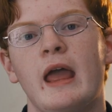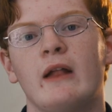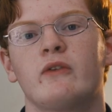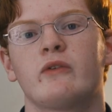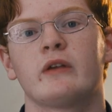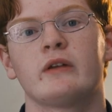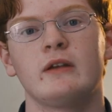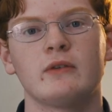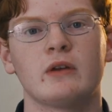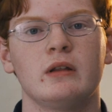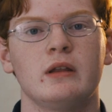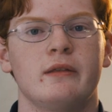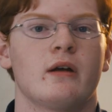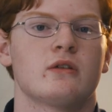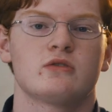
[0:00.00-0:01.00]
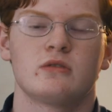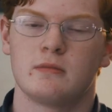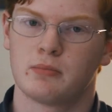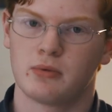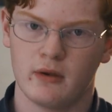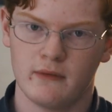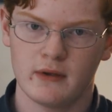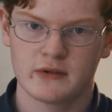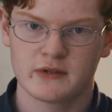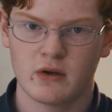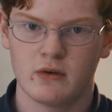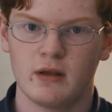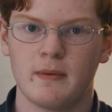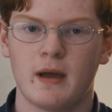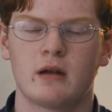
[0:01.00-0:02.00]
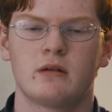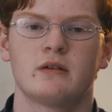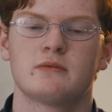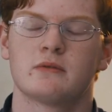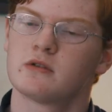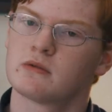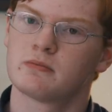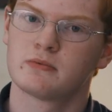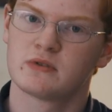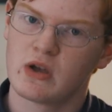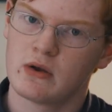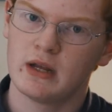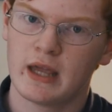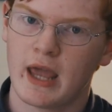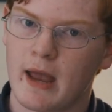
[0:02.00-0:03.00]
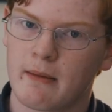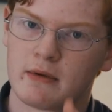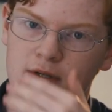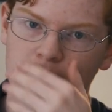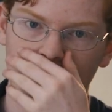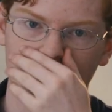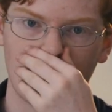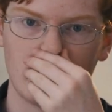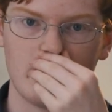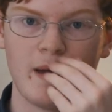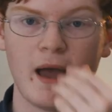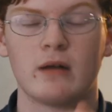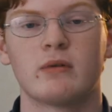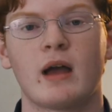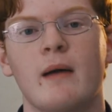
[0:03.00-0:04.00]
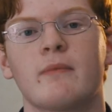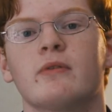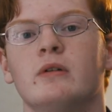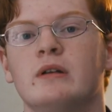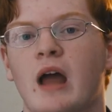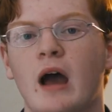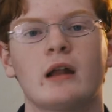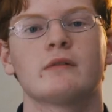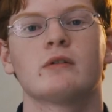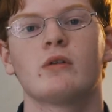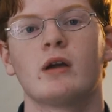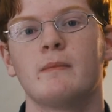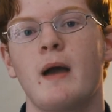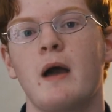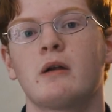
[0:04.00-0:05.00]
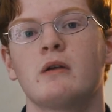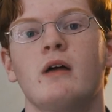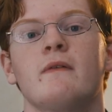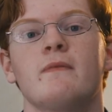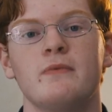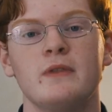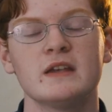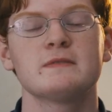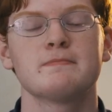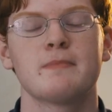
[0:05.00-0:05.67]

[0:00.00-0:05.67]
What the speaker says: It's significantly larger than previous Sony batteries, which Sony cameras kind of had a bad rap for not having great battery life. This